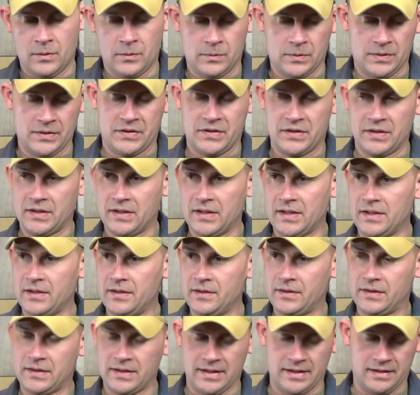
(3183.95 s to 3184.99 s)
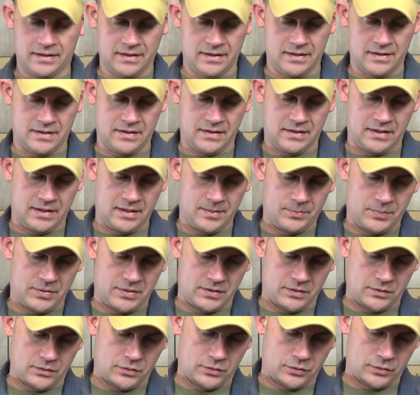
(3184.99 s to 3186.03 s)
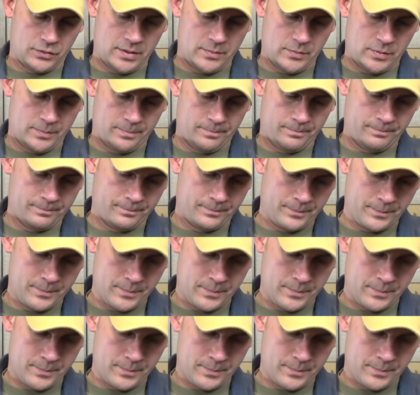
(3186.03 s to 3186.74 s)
once again, take these tips and trim them.